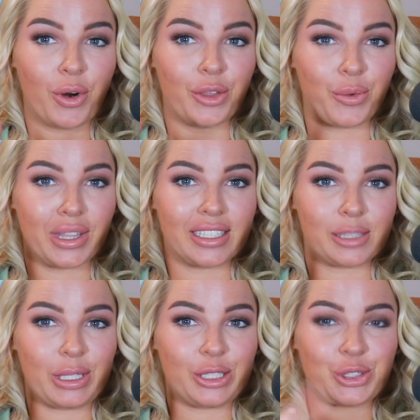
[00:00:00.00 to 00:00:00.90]
the one that's
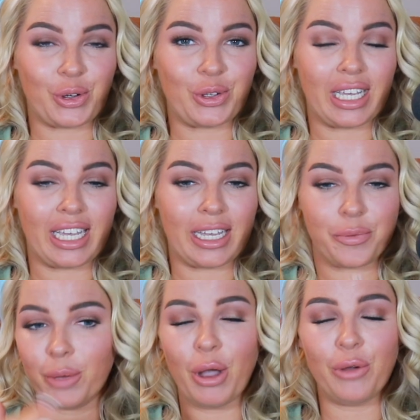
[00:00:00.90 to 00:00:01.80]
been trolling
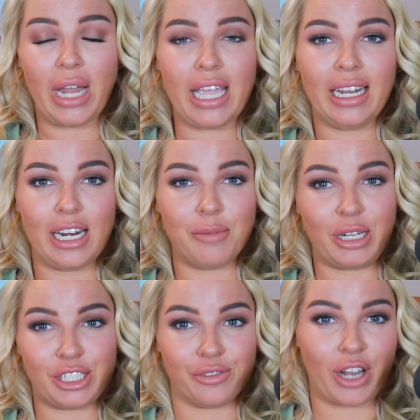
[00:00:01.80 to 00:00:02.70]
Monat in a
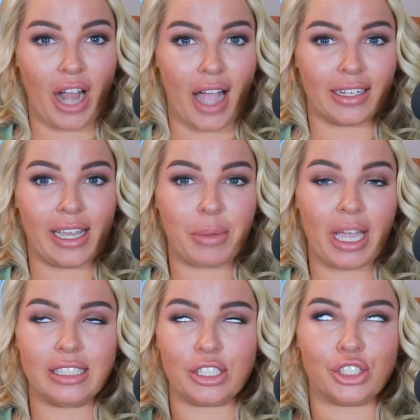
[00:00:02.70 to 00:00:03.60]
bunch of their ad
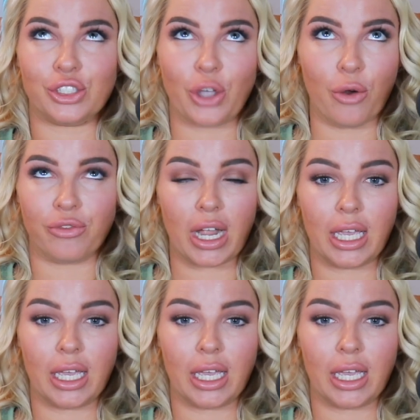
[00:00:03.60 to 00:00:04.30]
campaigns, it's so funny.